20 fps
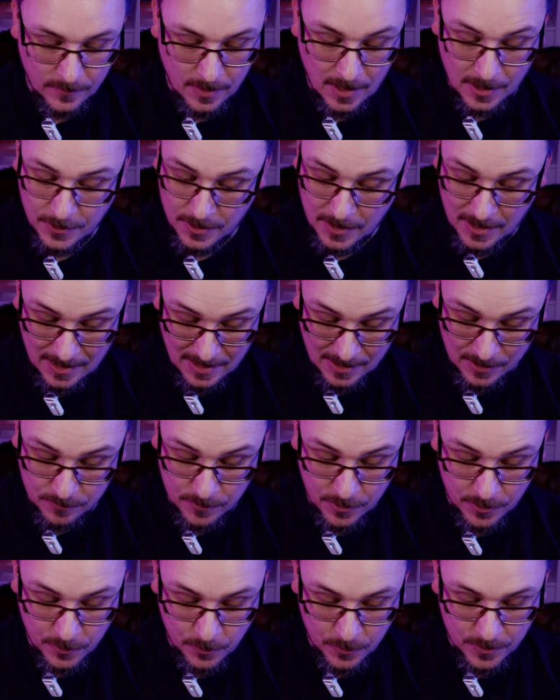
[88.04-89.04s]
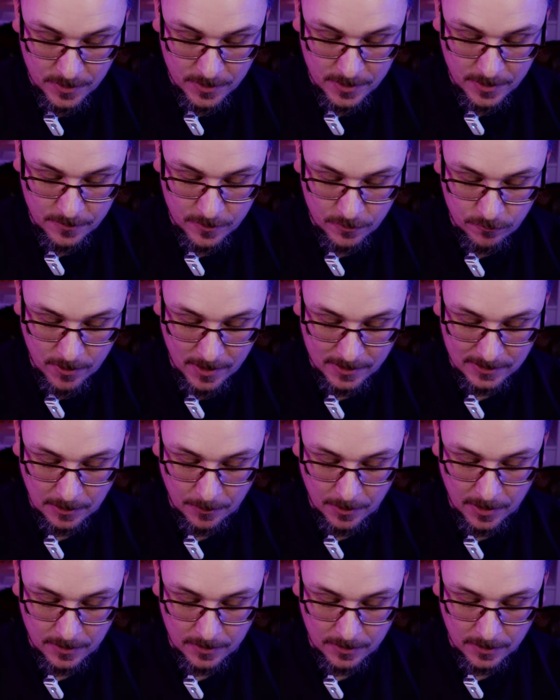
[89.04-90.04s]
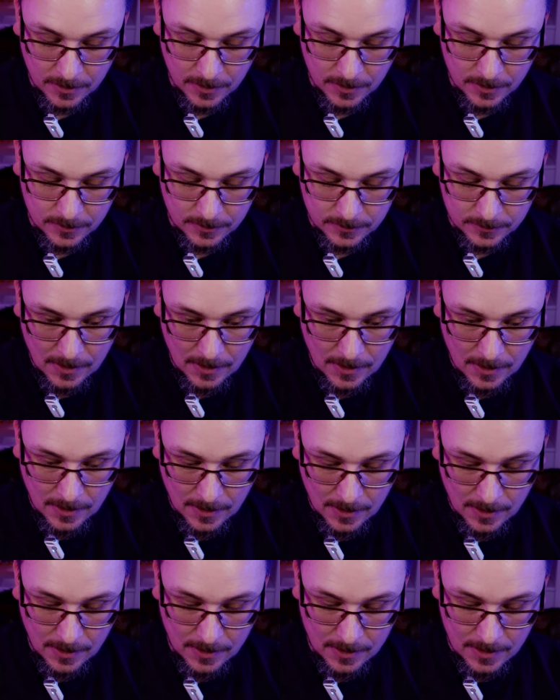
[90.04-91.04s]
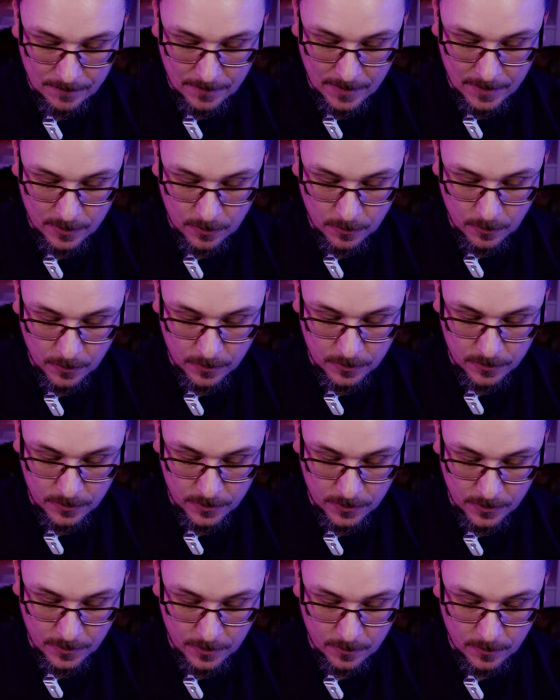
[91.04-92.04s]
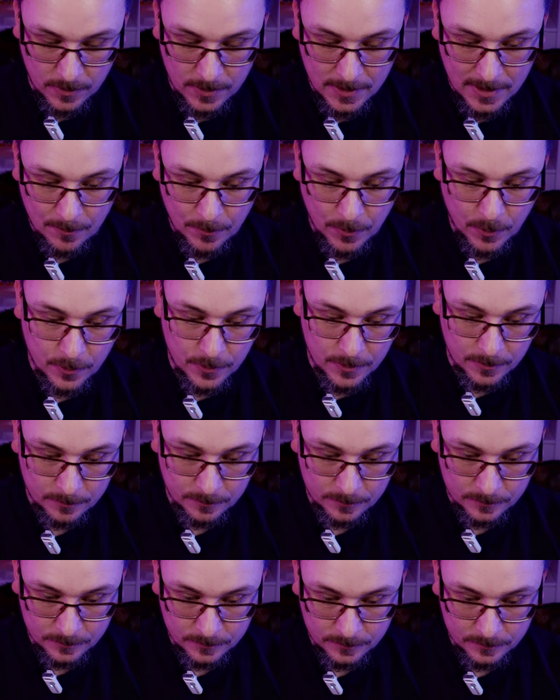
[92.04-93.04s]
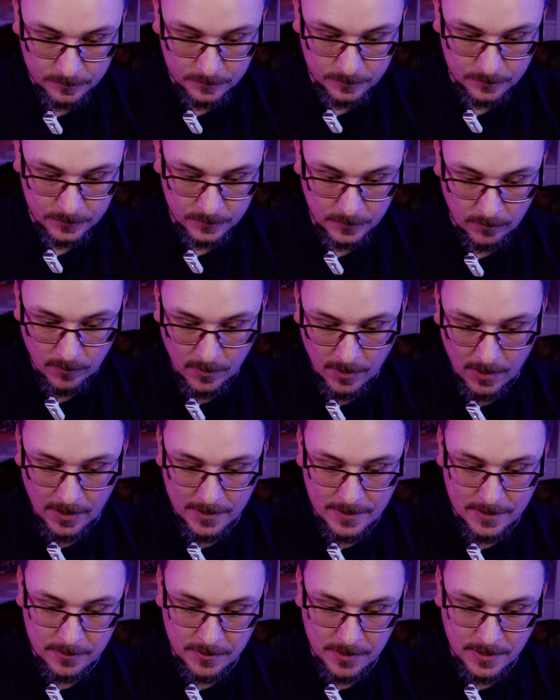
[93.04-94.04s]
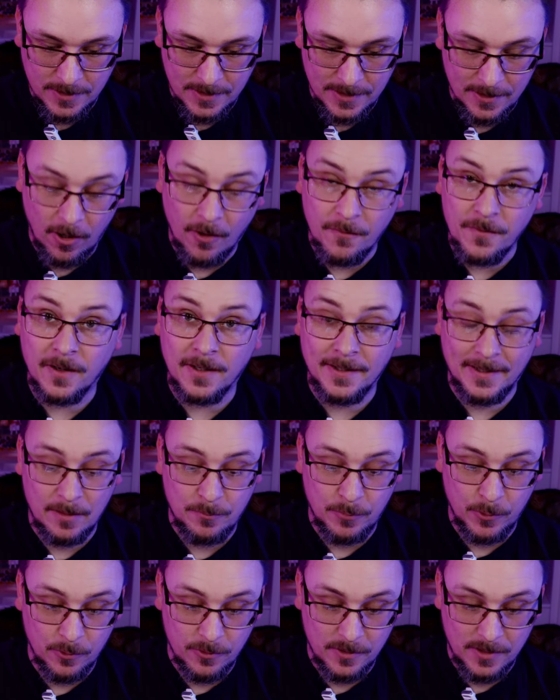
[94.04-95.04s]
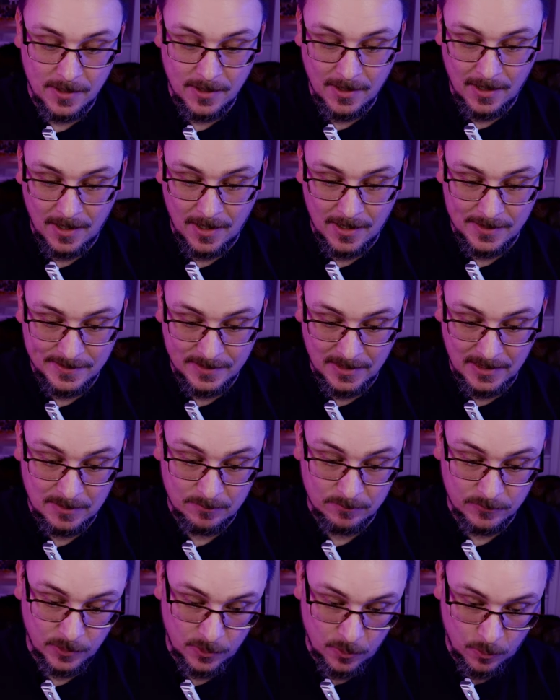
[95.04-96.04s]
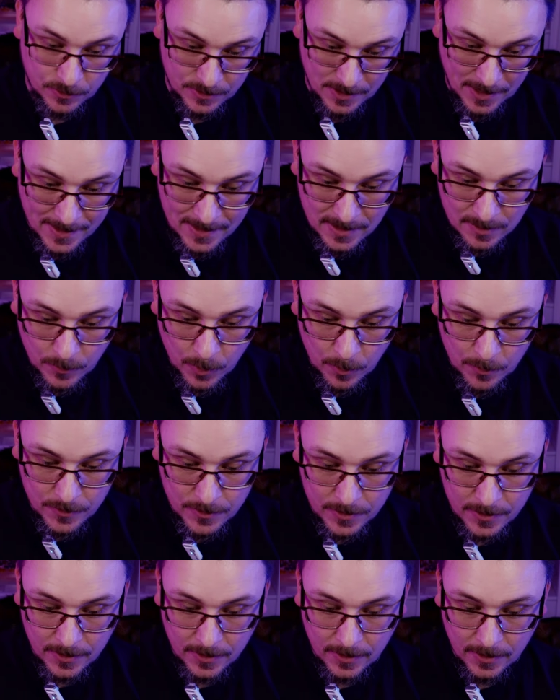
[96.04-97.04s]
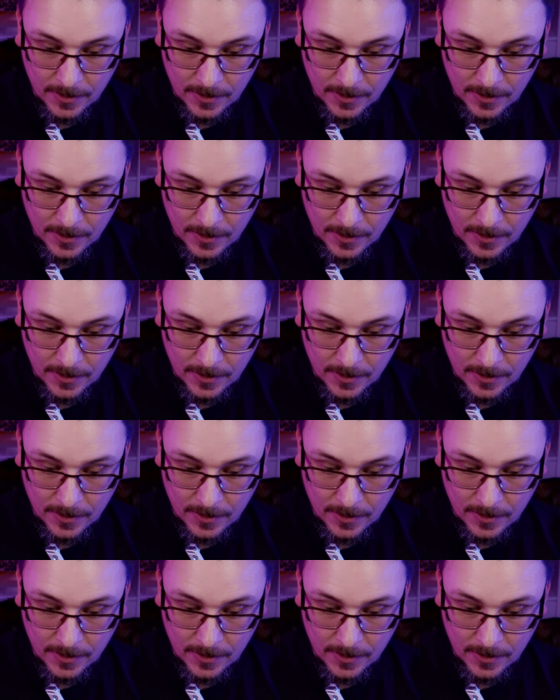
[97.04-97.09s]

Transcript: Actually, yeah, I can show you here in the trial tower. And if I go to leaderboard, you'll see on the leaderboard there, I am of course ahead at the moment.